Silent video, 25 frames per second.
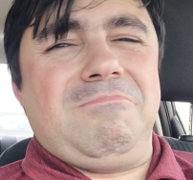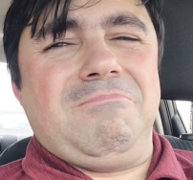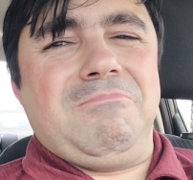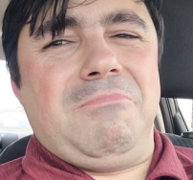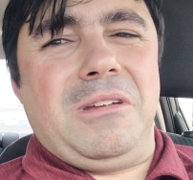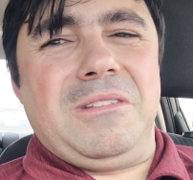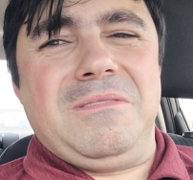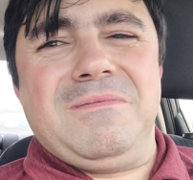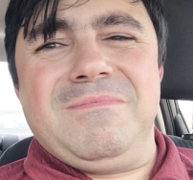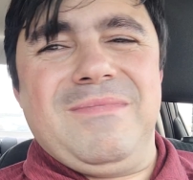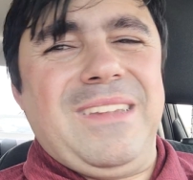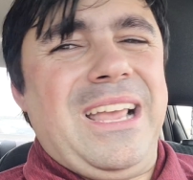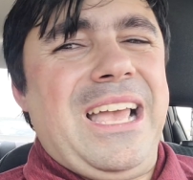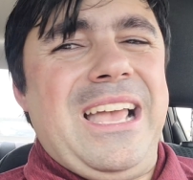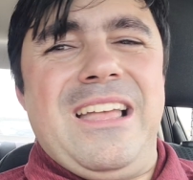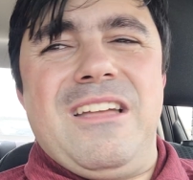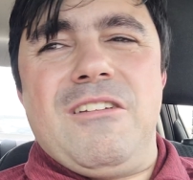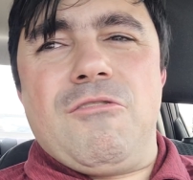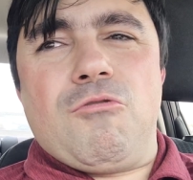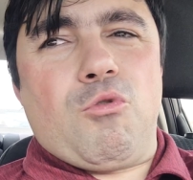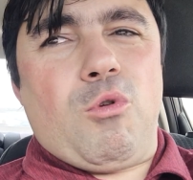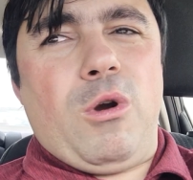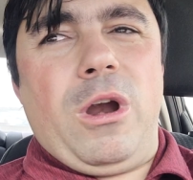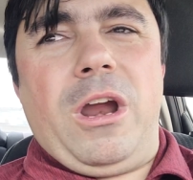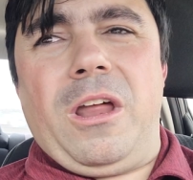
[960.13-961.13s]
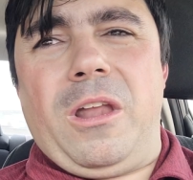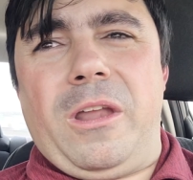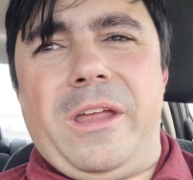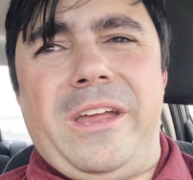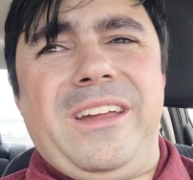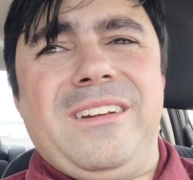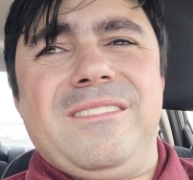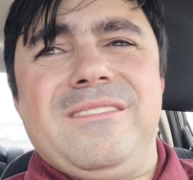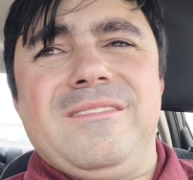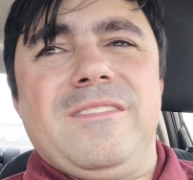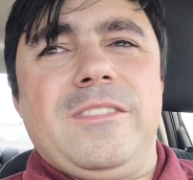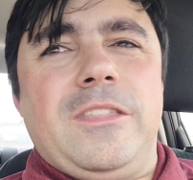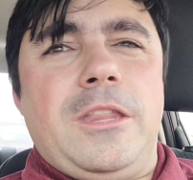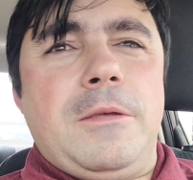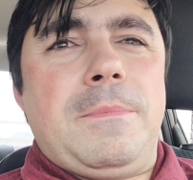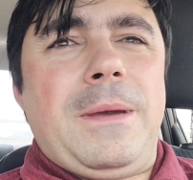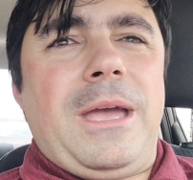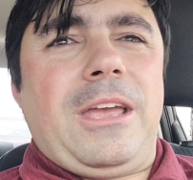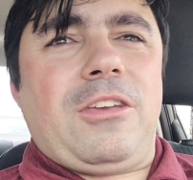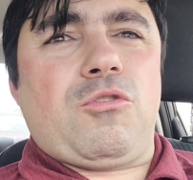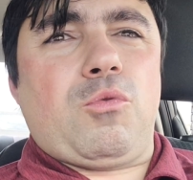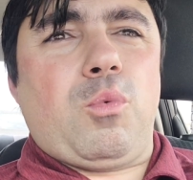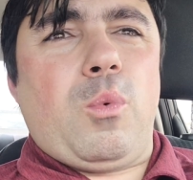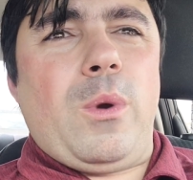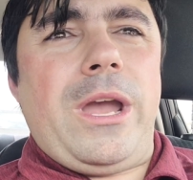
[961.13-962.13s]
but really the
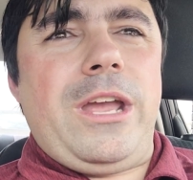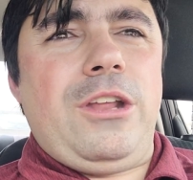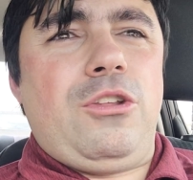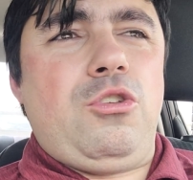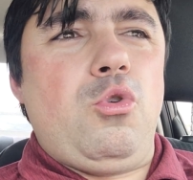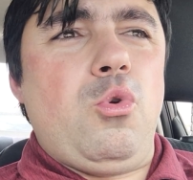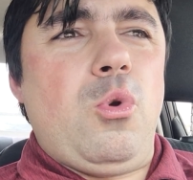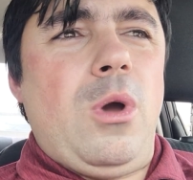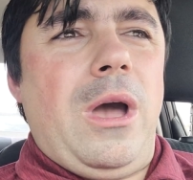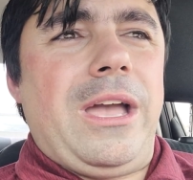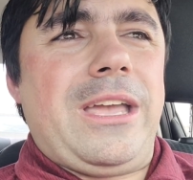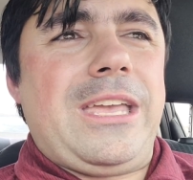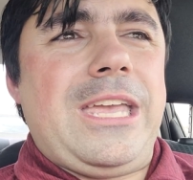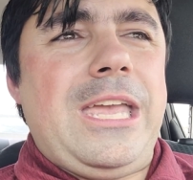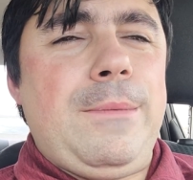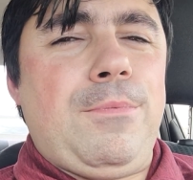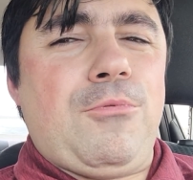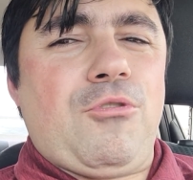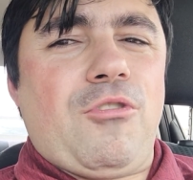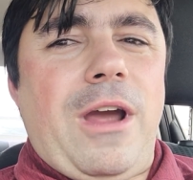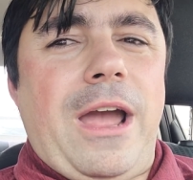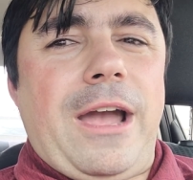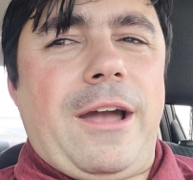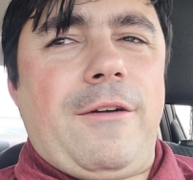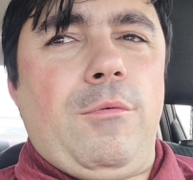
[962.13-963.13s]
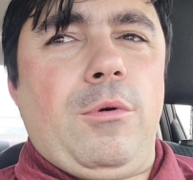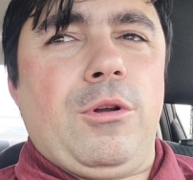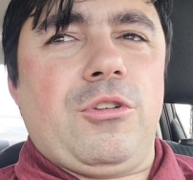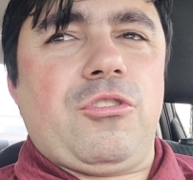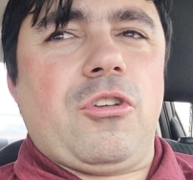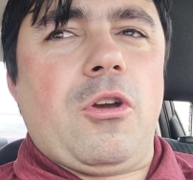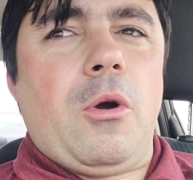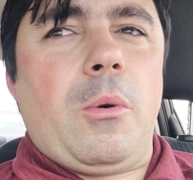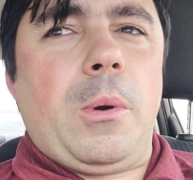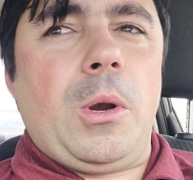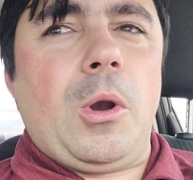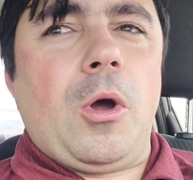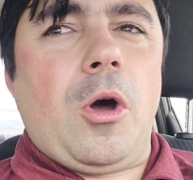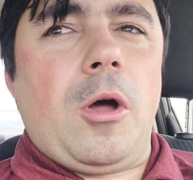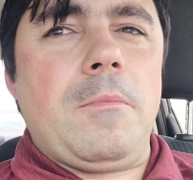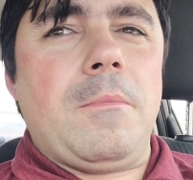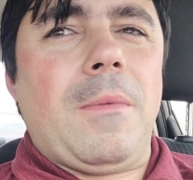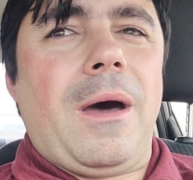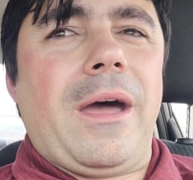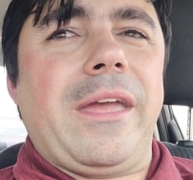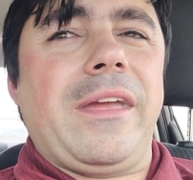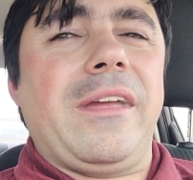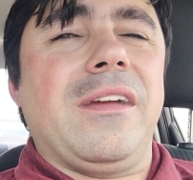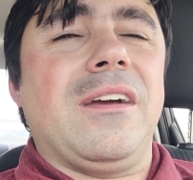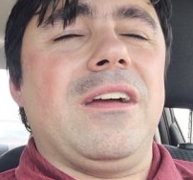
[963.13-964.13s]
best way to uh, keep track of what's going on
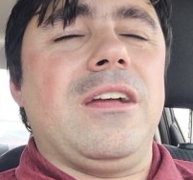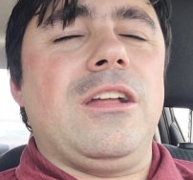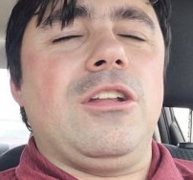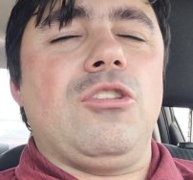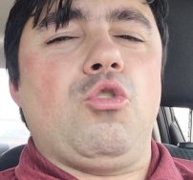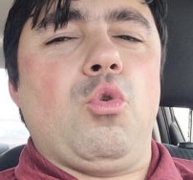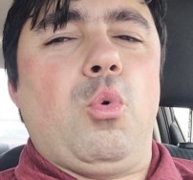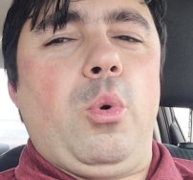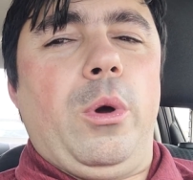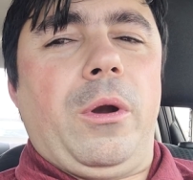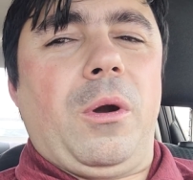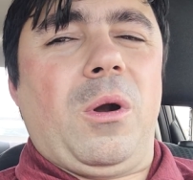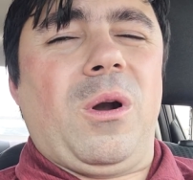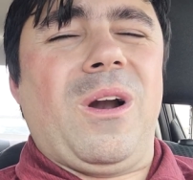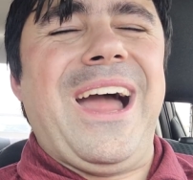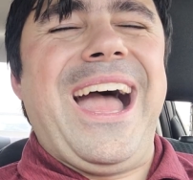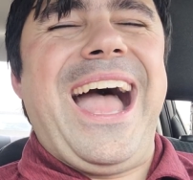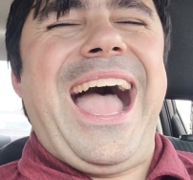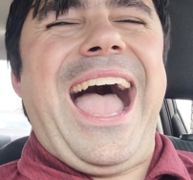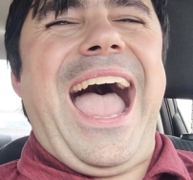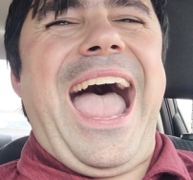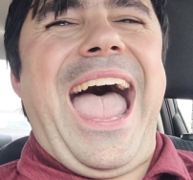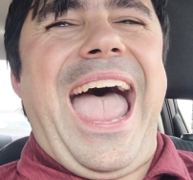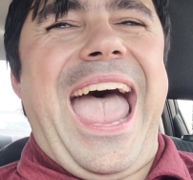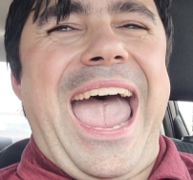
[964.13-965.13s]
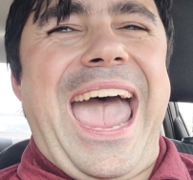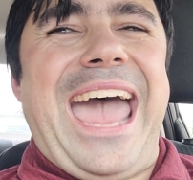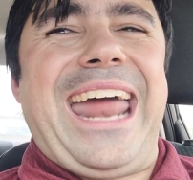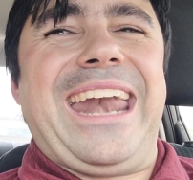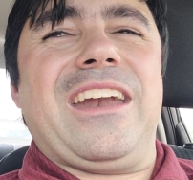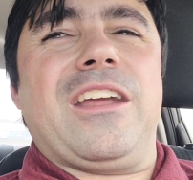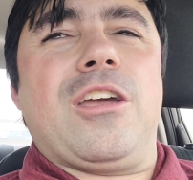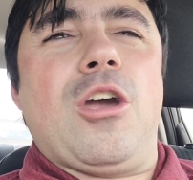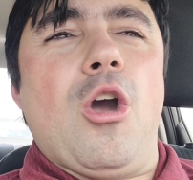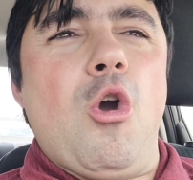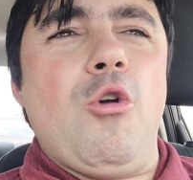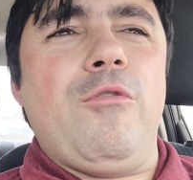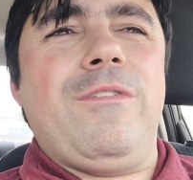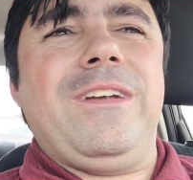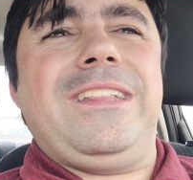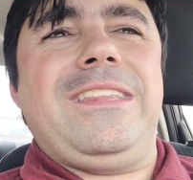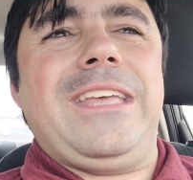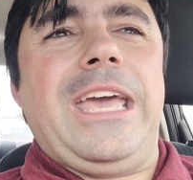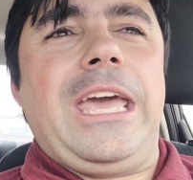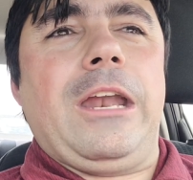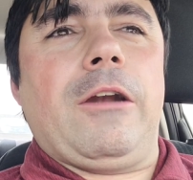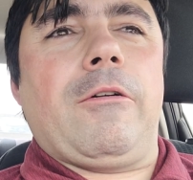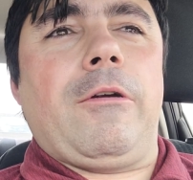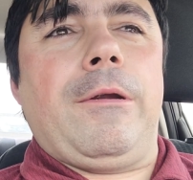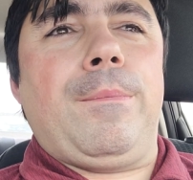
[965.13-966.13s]
my Twitter at COVID
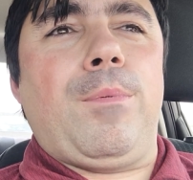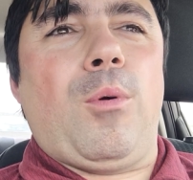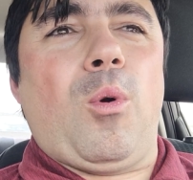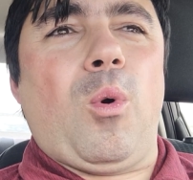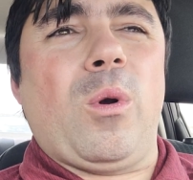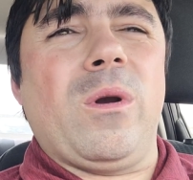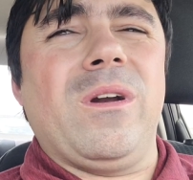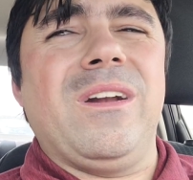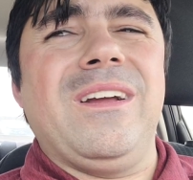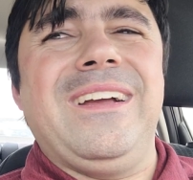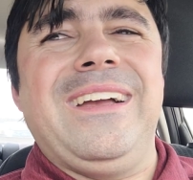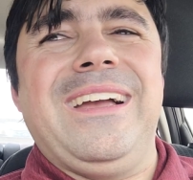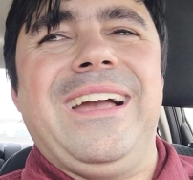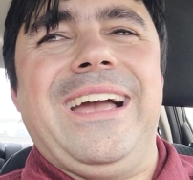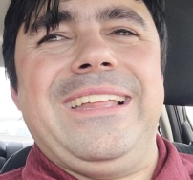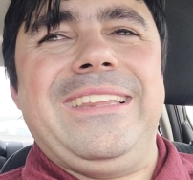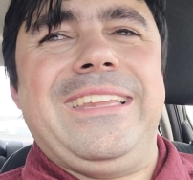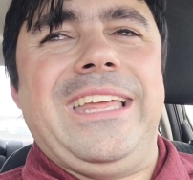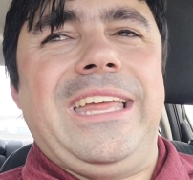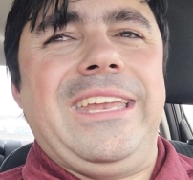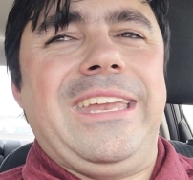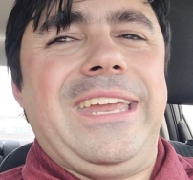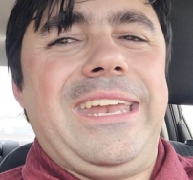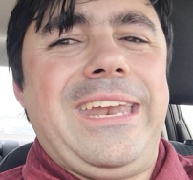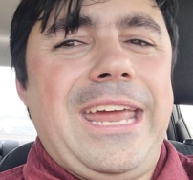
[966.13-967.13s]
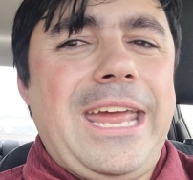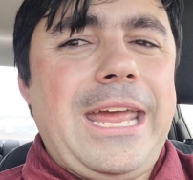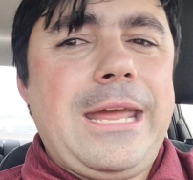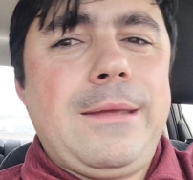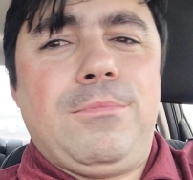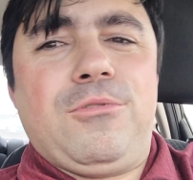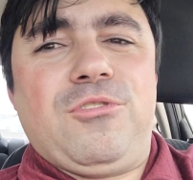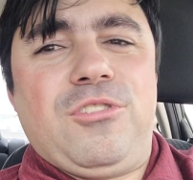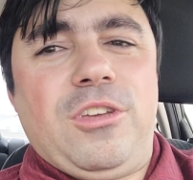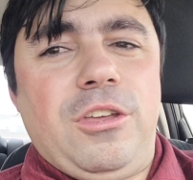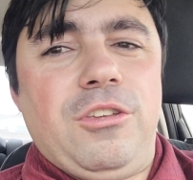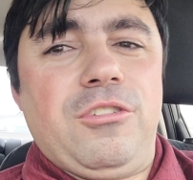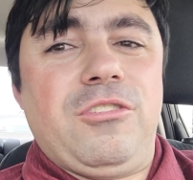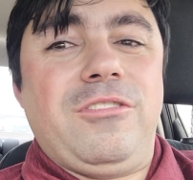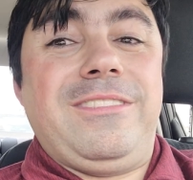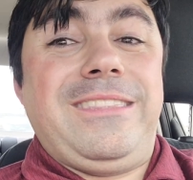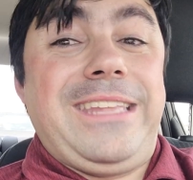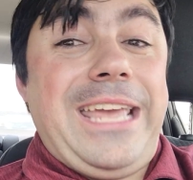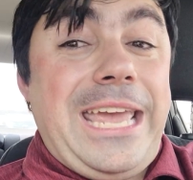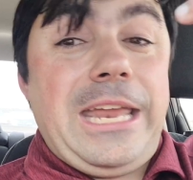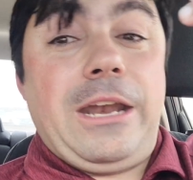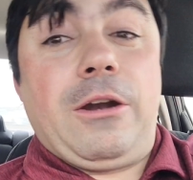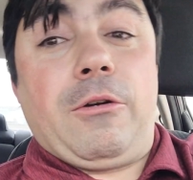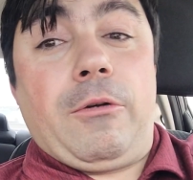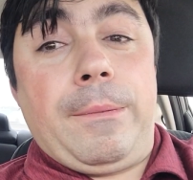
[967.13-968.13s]
Data Report and then the name says
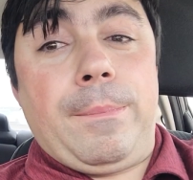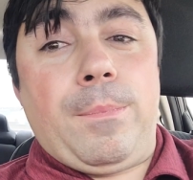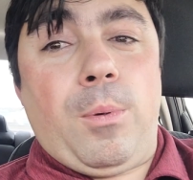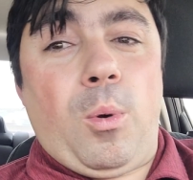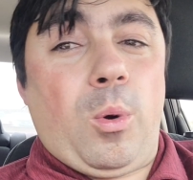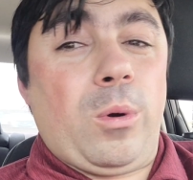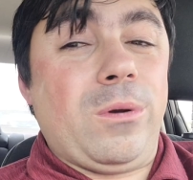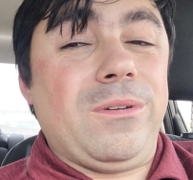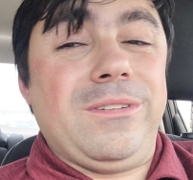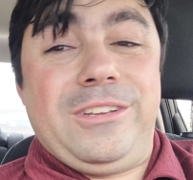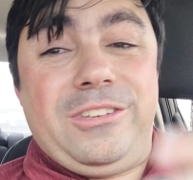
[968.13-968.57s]
data report.